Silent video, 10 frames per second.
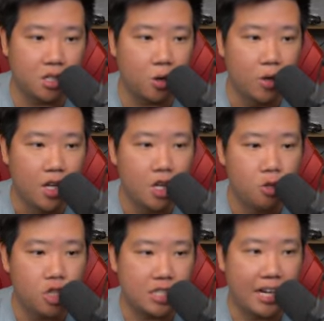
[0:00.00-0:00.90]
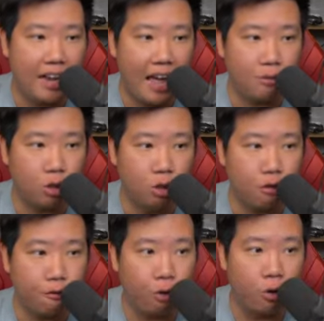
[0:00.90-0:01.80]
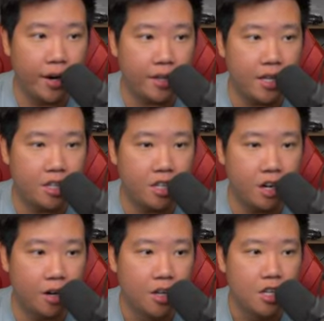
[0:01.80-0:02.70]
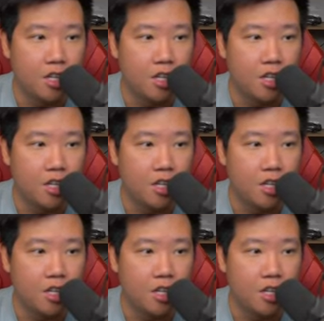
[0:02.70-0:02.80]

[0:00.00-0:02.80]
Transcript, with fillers: So you just kind of have to look for it in here